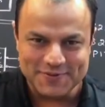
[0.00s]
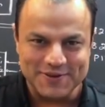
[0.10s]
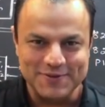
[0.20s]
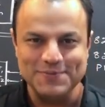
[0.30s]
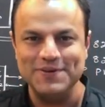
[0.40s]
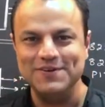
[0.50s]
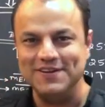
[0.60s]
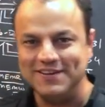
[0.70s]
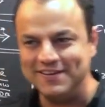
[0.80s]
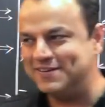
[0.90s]
video, we're going to
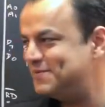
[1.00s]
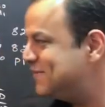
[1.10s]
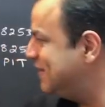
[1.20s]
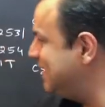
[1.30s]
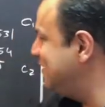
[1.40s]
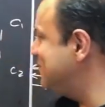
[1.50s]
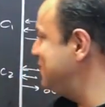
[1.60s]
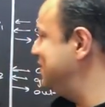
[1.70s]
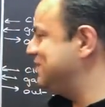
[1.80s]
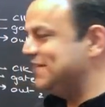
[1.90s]
learn
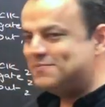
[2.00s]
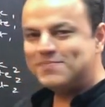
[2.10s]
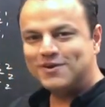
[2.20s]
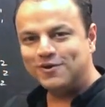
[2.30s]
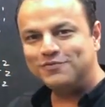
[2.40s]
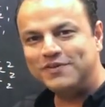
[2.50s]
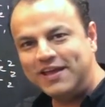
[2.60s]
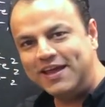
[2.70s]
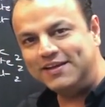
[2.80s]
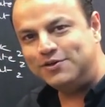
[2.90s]
interfacing
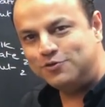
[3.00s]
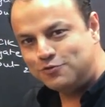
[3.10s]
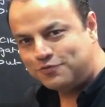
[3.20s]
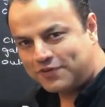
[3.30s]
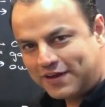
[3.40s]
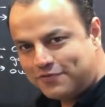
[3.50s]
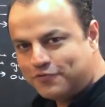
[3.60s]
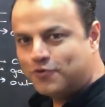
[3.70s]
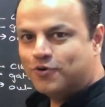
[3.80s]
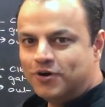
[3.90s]
of
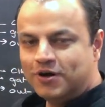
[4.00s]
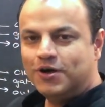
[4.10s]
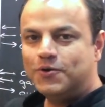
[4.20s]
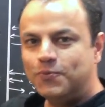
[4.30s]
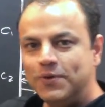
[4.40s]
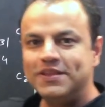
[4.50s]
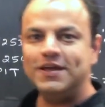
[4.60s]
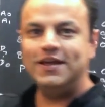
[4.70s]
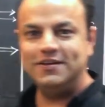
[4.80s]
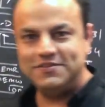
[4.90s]
8254
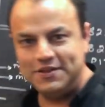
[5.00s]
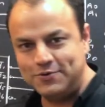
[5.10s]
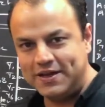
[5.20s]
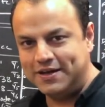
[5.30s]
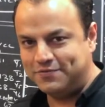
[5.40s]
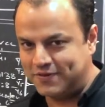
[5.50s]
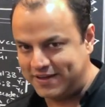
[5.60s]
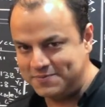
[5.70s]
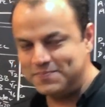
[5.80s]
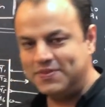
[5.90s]
with
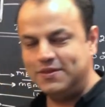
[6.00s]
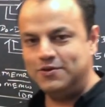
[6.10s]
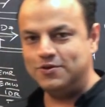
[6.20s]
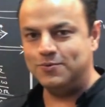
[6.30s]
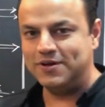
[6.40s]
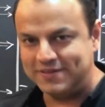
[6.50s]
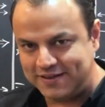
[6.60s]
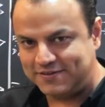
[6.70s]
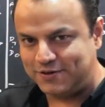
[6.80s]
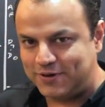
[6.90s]
8085. Now, you know what is
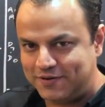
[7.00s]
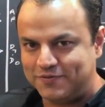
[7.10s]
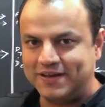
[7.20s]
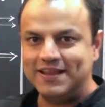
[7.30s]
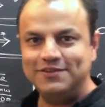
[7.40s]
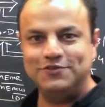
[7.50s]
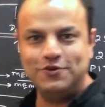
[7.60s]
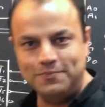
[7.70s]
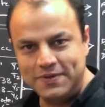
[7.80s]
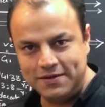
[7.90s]
8085? That's
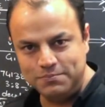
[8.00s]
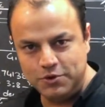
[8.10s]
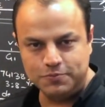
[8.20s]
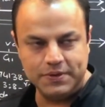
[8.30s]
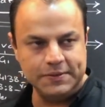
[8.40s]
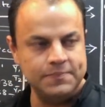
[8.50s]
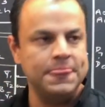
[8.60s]
your main MIUI.